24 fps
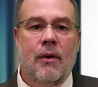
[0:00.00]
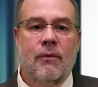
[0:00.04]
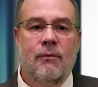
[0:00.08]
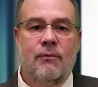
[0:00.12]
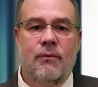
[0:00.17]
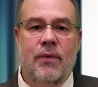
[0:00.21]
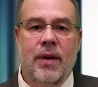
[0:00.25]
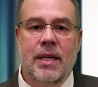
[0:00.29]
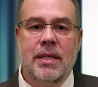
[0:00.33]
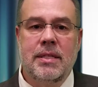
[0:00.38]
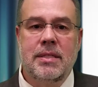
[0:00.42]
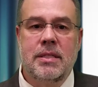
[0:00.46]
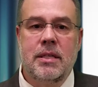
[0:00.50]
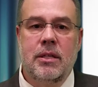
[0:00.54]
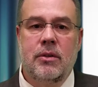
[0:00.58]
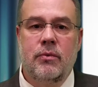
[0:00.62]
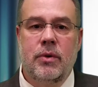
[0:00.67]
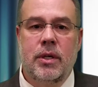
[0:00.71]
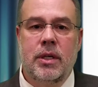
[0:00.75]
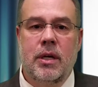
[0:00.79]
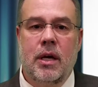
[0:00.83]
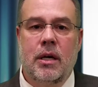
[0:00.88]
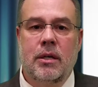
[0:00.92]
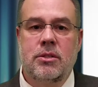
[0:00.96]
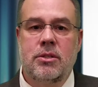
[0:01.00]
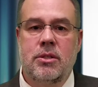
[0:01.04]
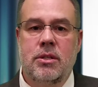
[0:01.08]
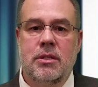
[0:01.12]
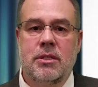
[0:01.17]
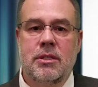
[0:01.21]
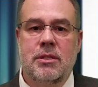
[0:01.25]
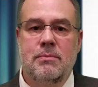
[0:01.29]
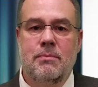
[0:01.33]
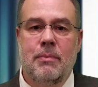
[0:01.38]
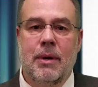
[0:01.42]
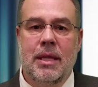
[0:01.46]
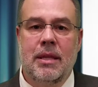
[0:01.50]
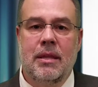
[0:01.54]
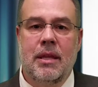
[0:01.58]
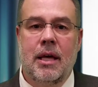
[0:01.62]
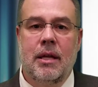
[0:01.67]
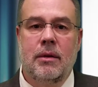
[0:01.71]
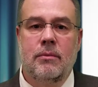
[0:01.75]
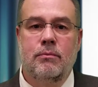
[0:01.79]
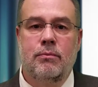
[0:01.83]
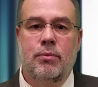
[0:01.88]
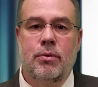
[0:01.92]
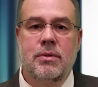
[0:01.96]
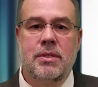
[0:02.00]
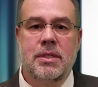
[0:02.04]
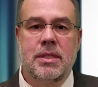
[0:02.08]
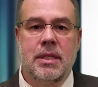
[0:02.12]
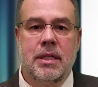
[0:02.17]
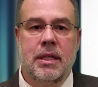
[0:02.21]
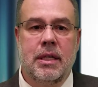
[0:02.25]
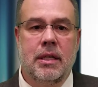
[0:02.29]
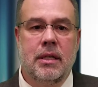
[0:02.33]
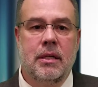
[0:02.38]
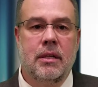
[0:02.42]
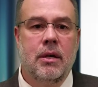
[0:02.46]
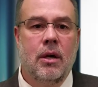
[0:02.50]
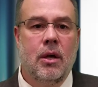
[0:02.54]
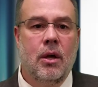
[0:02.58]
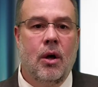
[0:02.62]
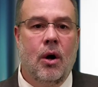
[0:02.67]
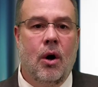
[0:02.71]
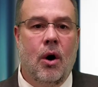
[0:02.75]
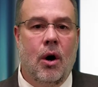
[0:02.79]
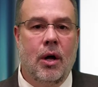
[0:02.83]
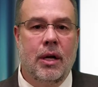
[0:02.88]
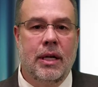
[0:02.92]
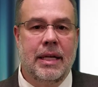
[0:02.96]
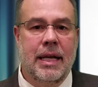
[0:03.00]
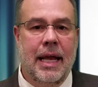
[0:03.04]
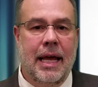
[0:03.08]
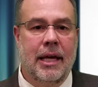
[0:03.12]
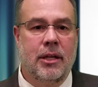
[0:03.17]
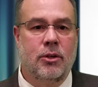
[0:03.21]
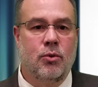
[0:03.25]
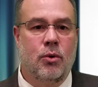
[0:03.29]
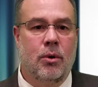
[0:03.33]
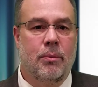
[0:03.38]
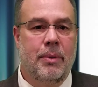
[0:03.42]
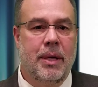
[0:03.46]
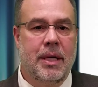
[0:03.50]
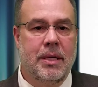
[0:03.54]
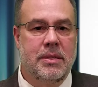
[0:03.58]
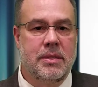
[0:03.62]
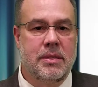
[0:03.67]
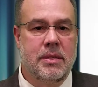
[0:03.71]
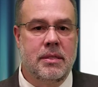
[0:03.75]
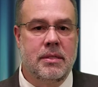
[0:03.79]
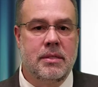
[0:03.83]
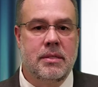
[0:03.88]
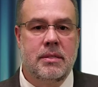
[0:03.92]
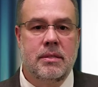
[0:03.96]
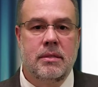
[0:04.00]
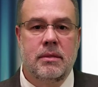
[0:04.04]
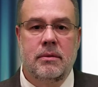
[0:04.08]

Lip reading: Phased-in reductions may then proceed on an annual basis.